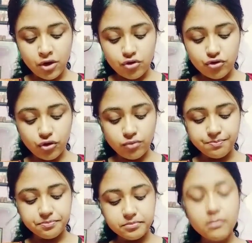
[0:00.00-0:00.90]
So
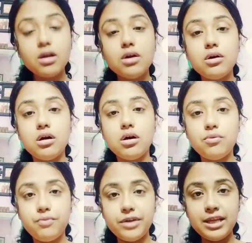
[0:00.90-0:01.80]

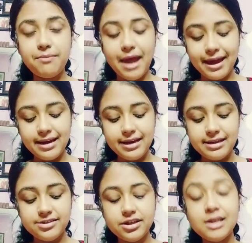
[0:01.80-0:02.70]
within bracket
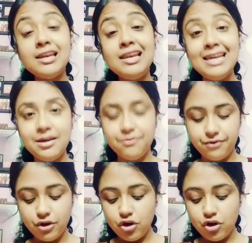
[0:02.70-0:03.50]
it's written leave.